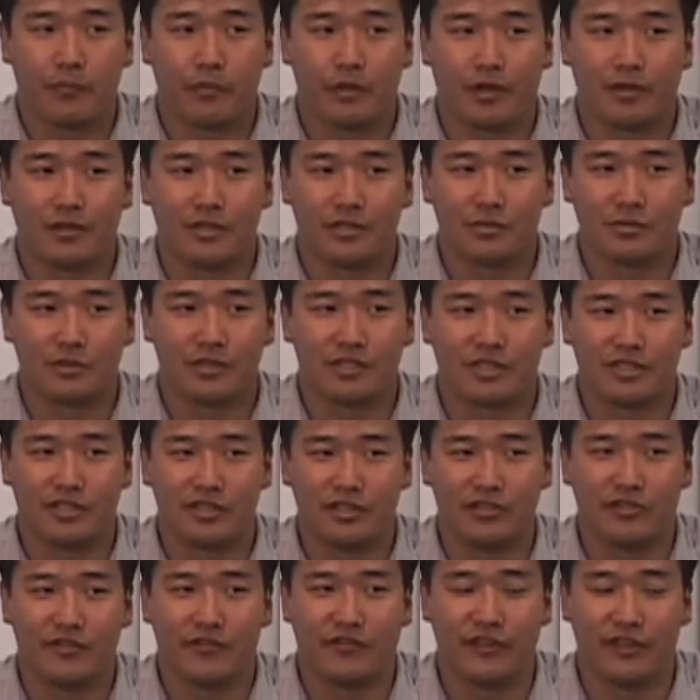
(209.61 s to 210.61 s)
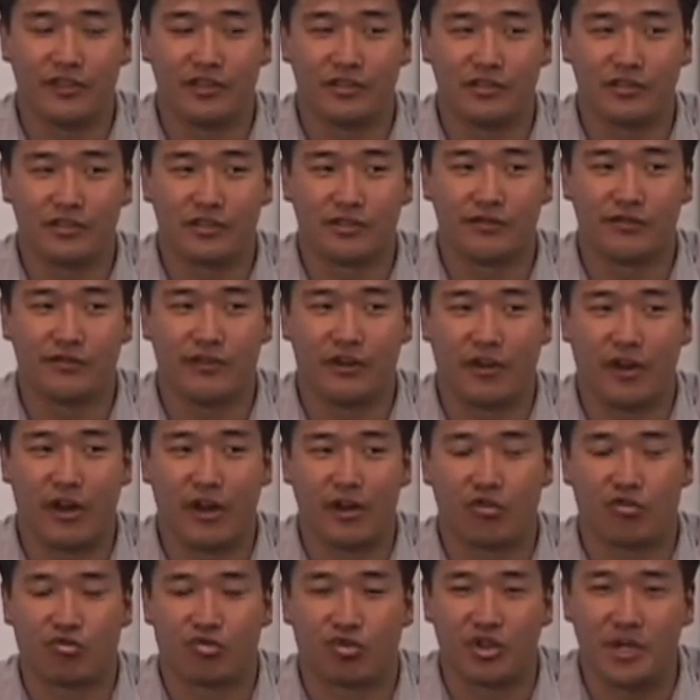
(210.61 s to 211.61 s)
this one still feels very
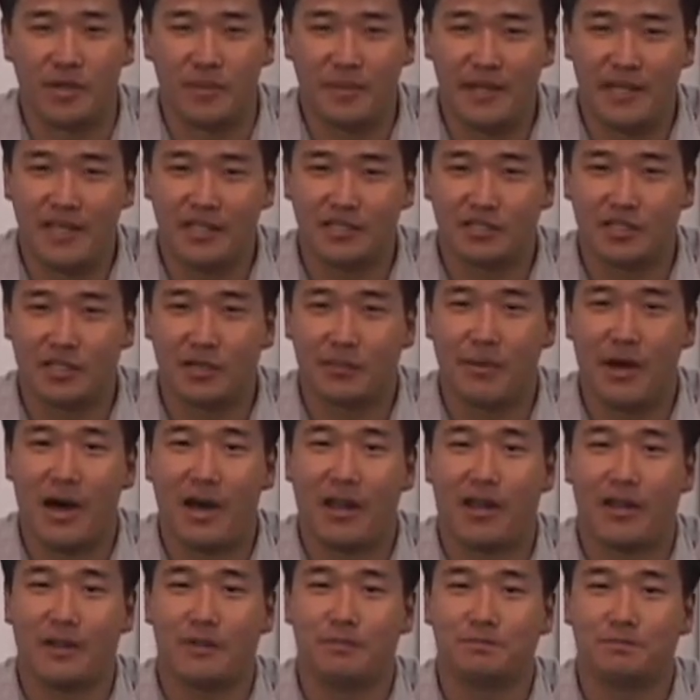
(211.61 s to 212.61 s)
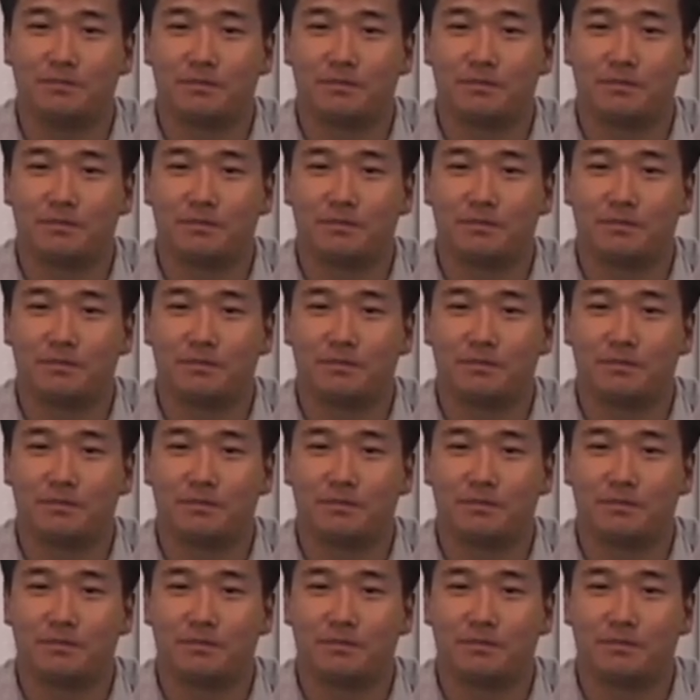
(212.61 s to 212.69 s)
creamy to the palate.